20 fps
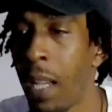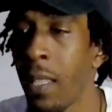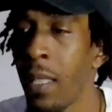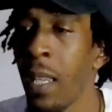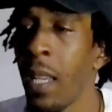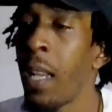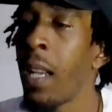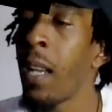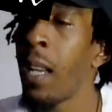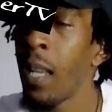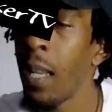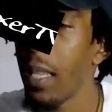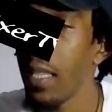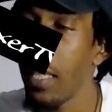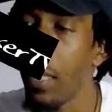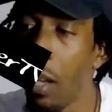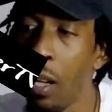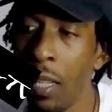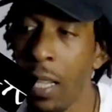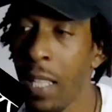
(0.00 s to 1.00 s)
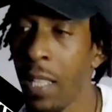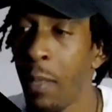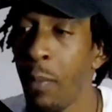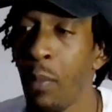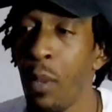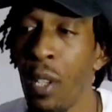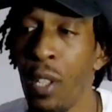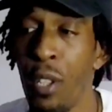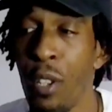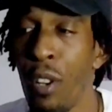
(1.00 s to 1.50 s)
Fox. Y'all got
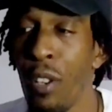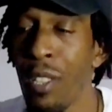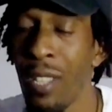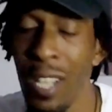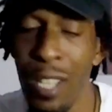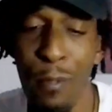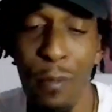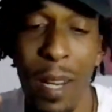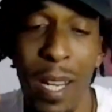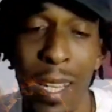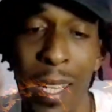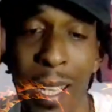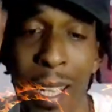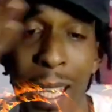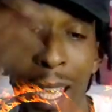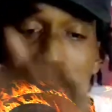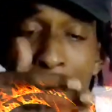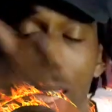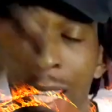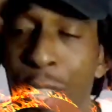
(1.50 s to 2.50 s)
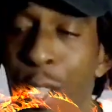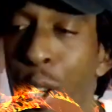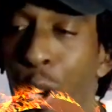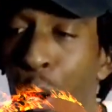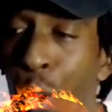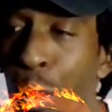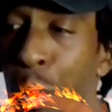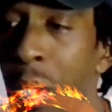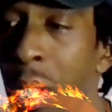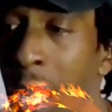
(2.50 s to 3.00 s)
some more songs. This right here, H
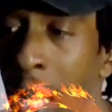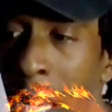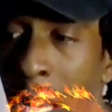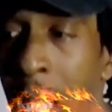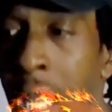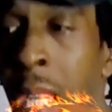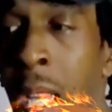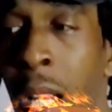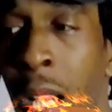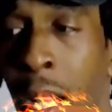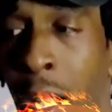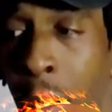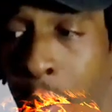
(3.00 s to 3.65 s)
O T.